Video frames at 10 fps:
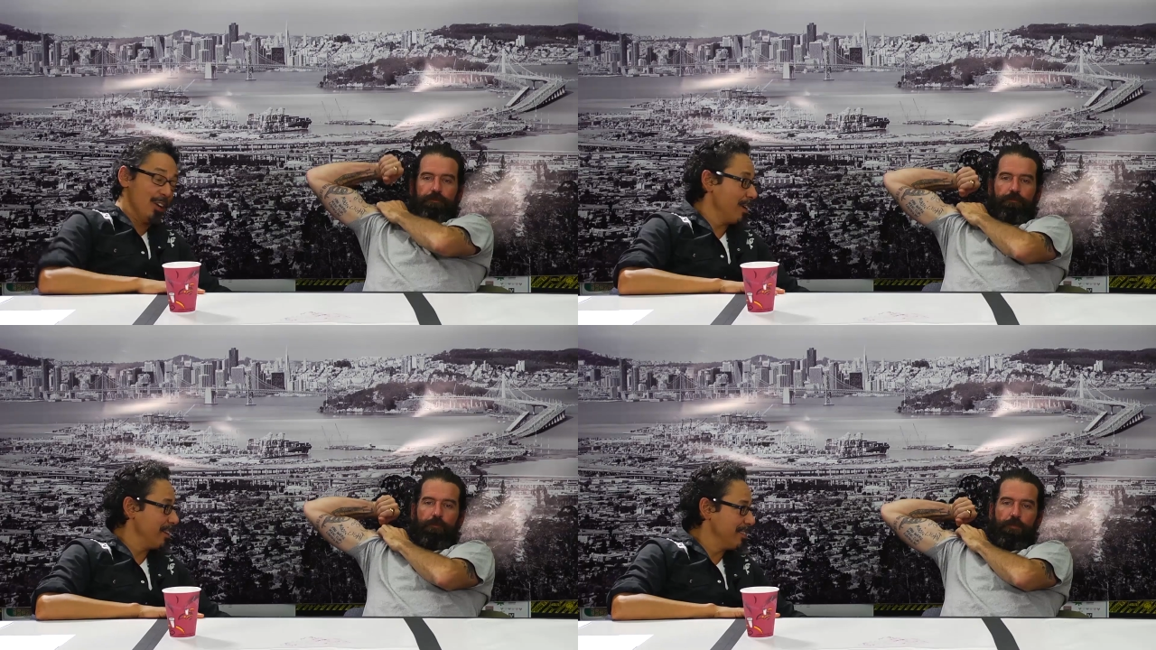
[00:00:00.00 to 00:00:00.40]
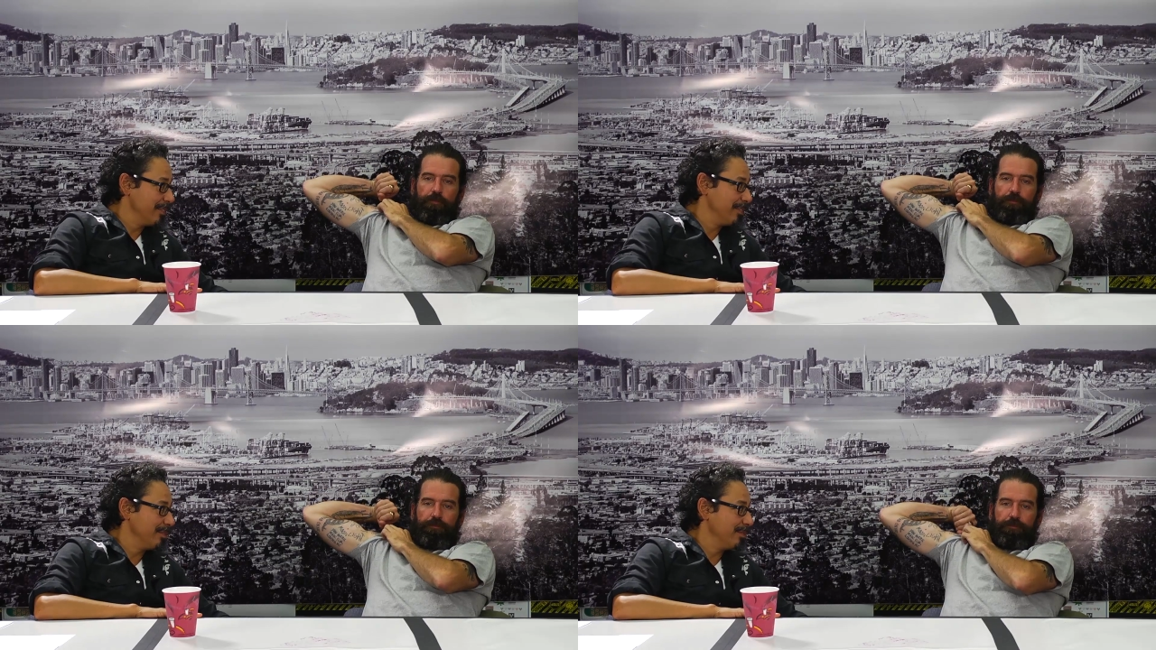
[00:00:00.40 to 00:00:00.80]
Speaker 1: All right. I
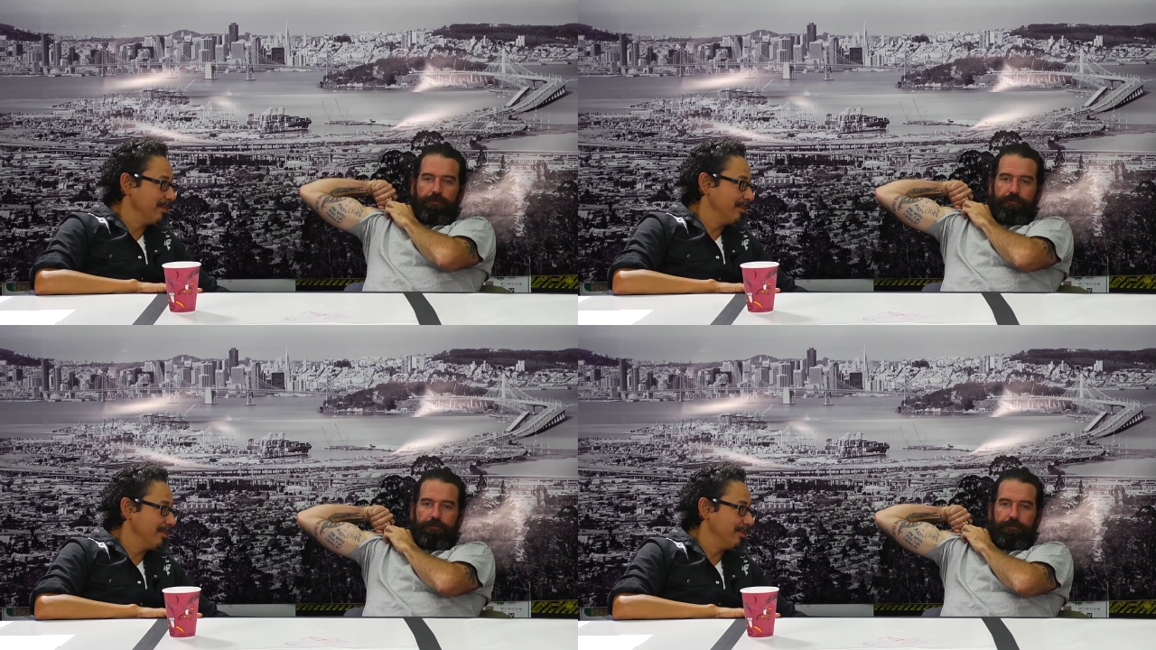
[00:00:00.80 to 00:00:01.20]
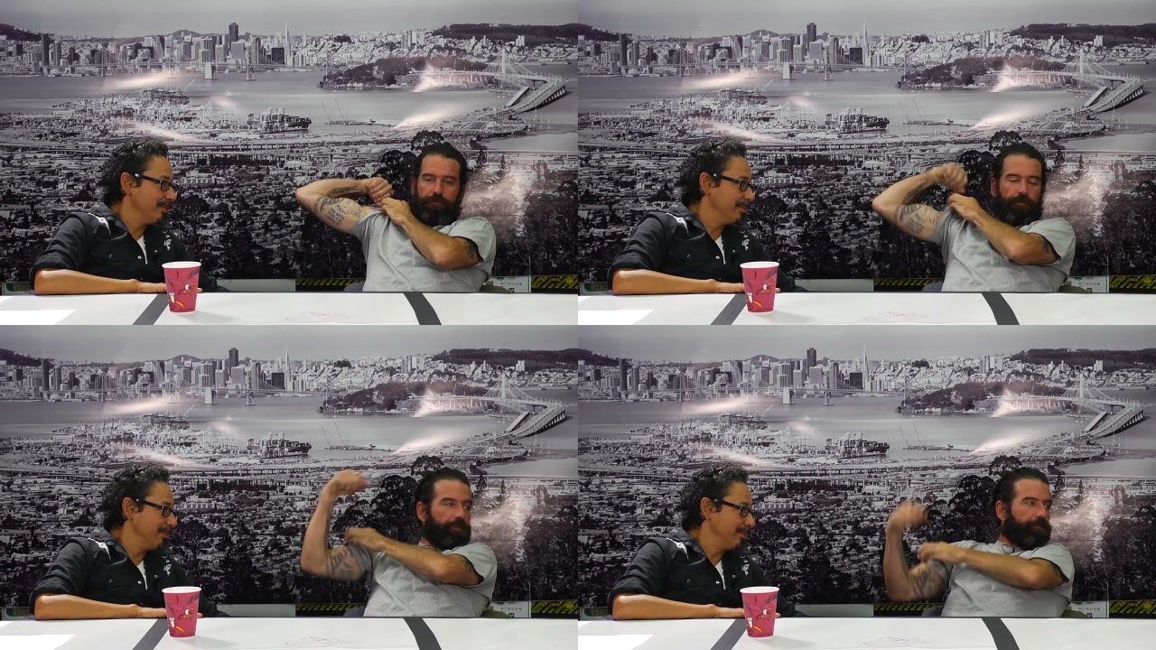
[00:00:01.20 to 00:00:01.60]
think we're good.
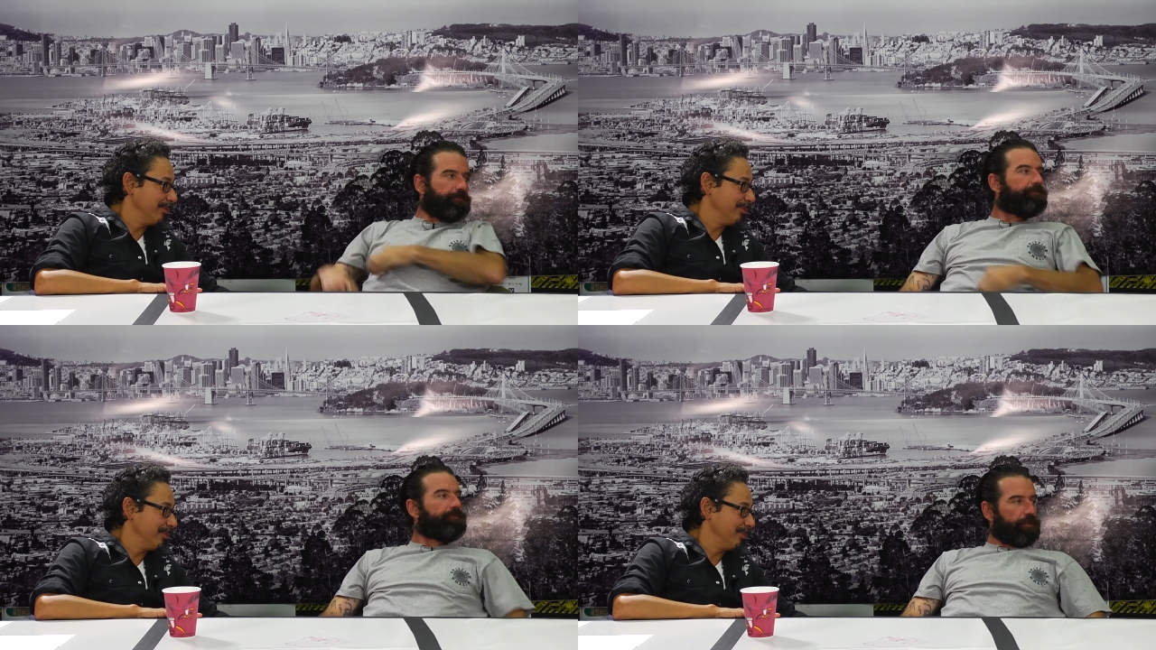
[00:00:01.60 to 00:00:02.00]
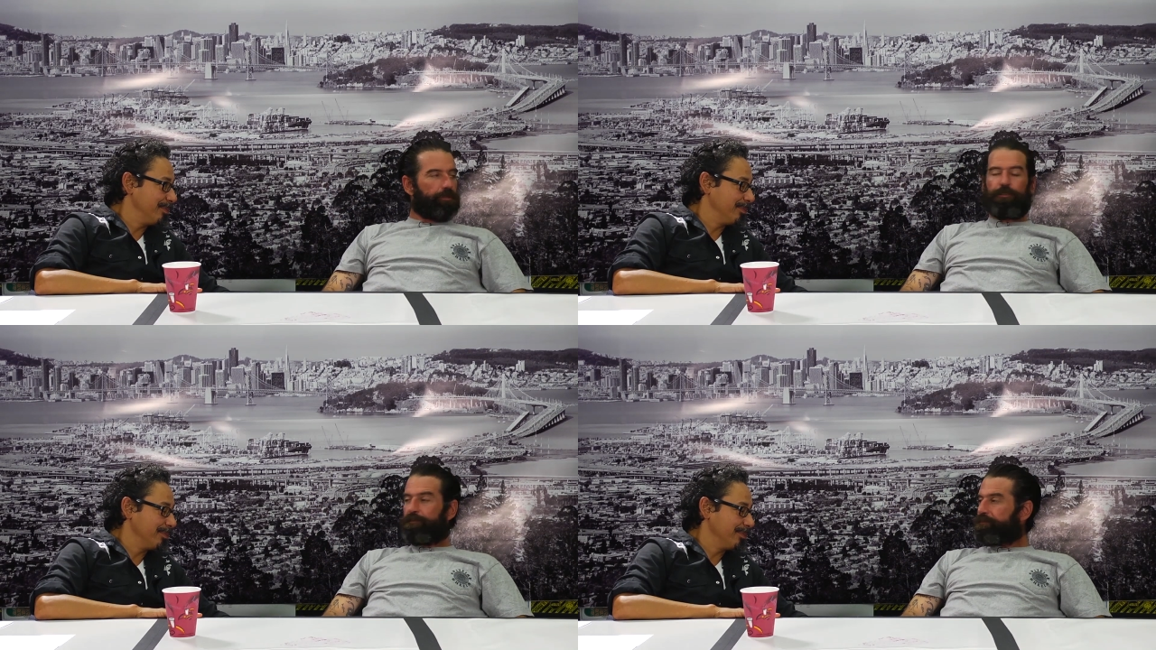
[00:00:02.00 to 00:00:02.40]

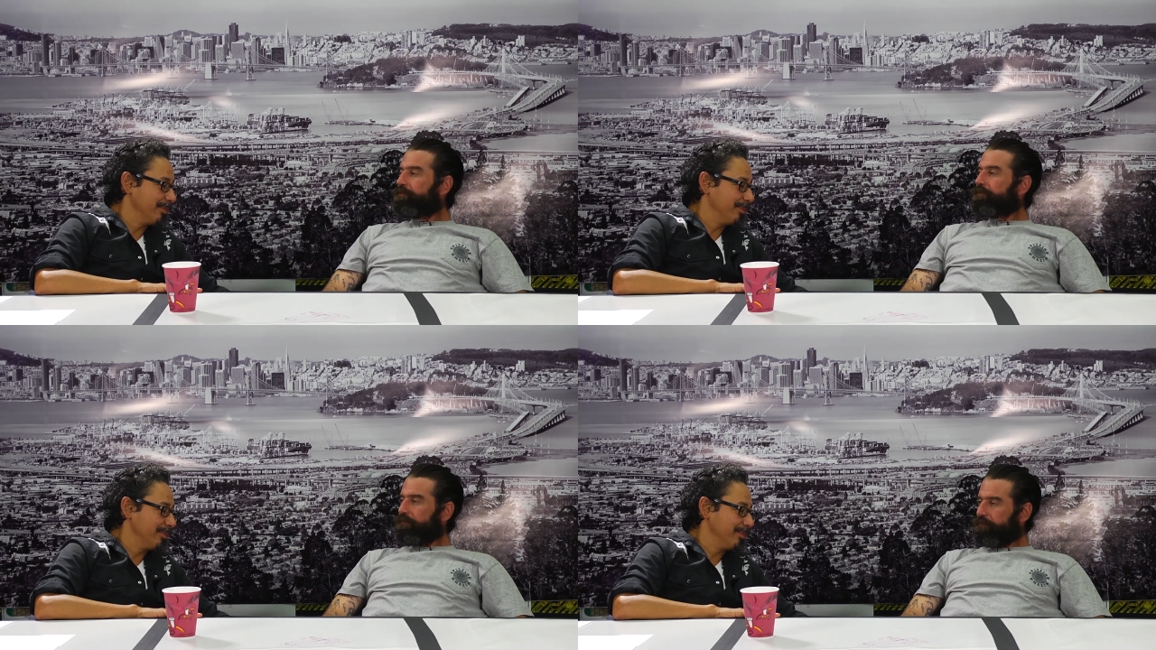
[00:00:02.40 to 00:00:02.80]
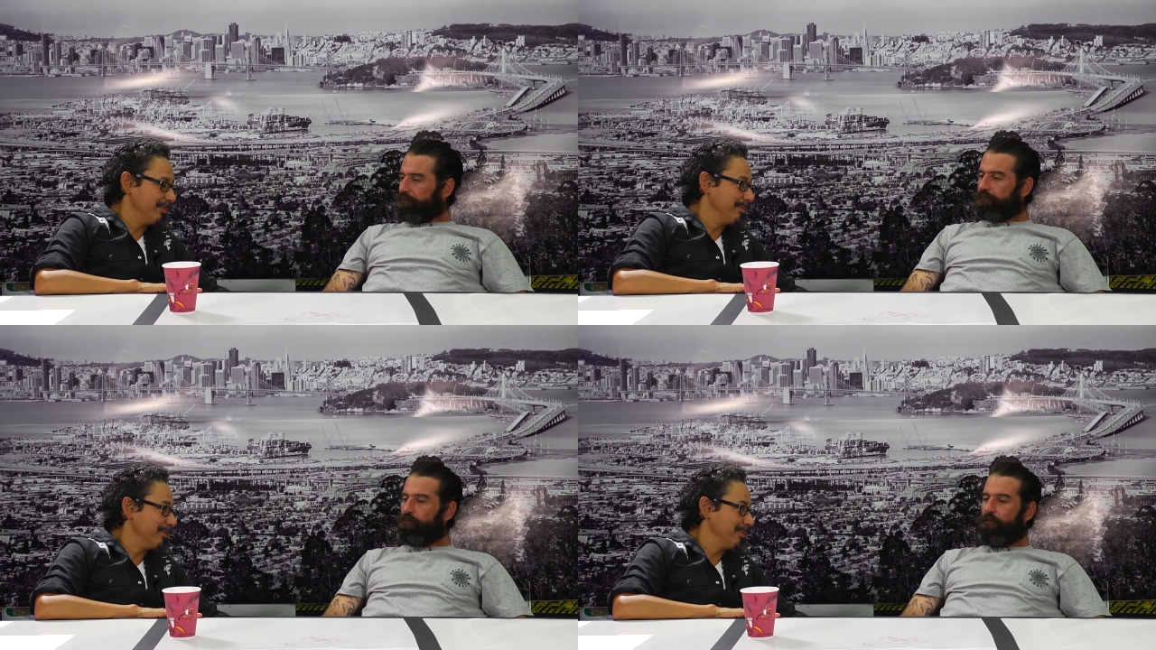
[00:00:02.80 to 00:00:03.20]
Cool.
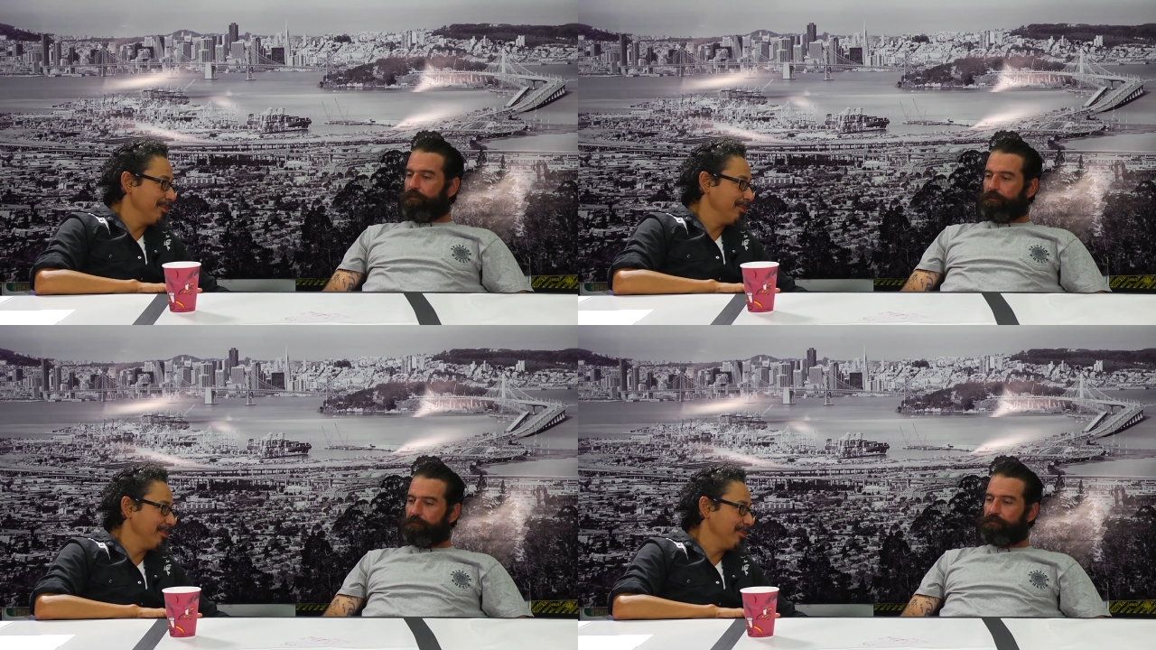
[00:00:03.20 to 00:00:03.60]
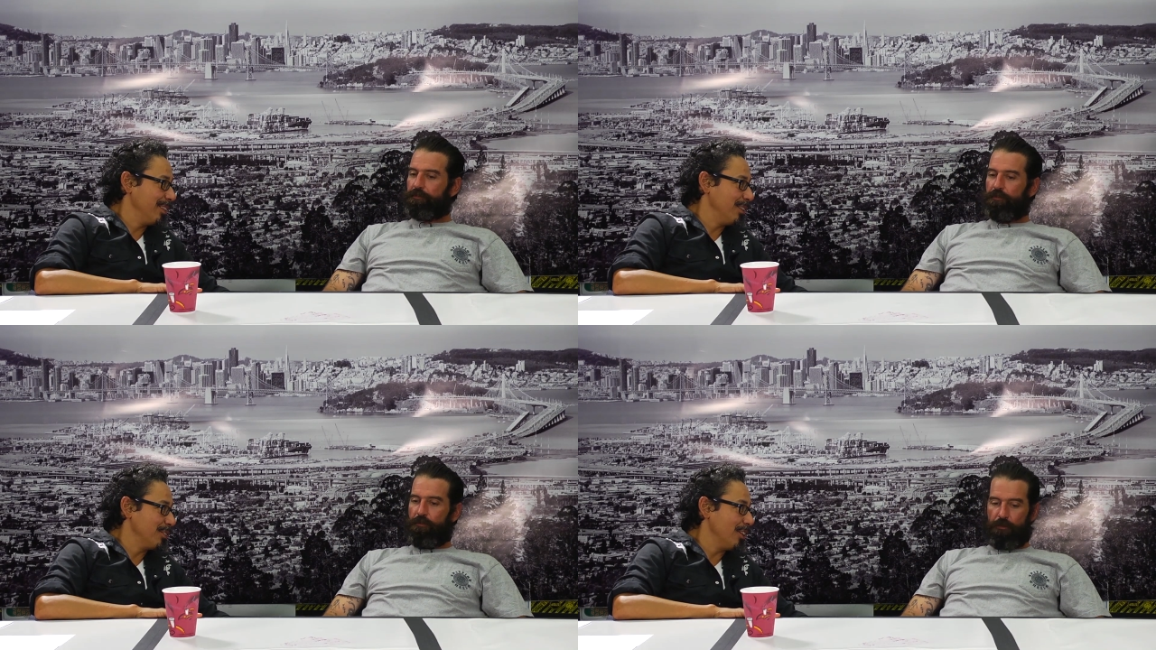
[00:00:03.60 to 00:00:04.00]
Yeah.
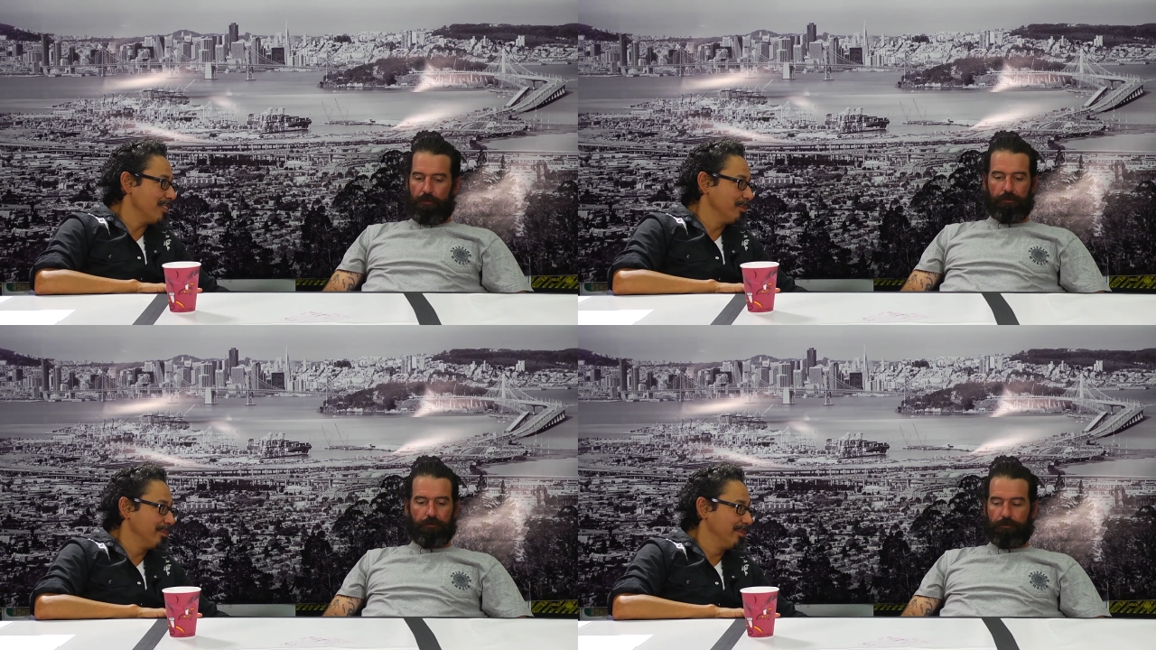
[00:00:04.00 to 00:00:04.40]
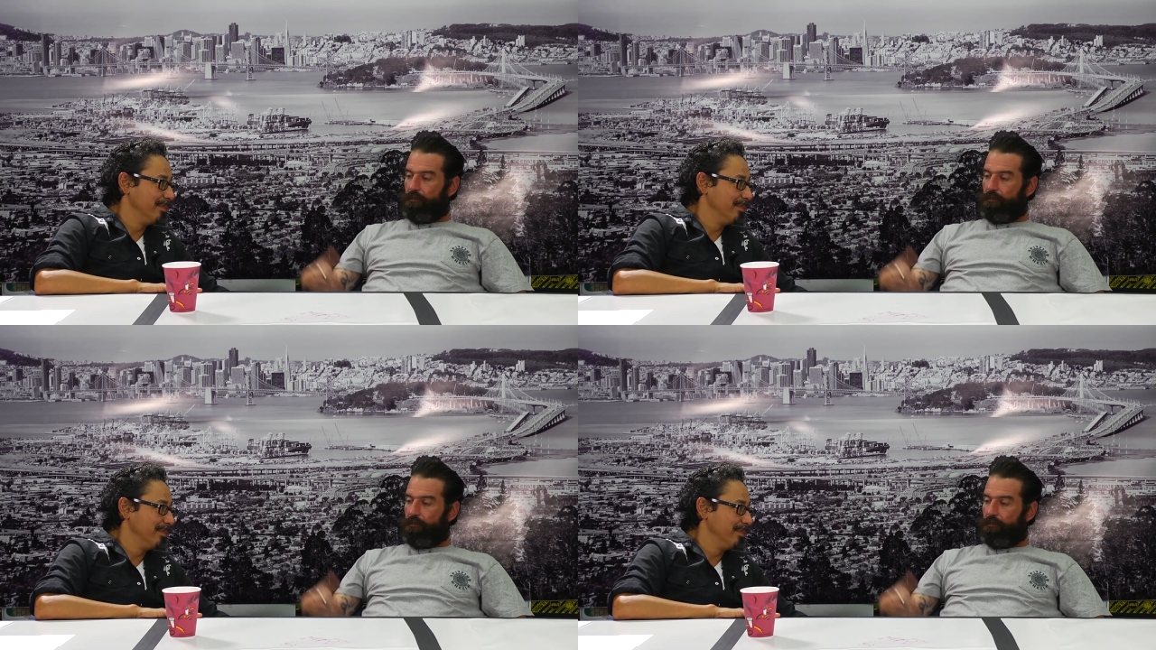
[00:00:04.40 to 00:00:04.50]
That was awesome.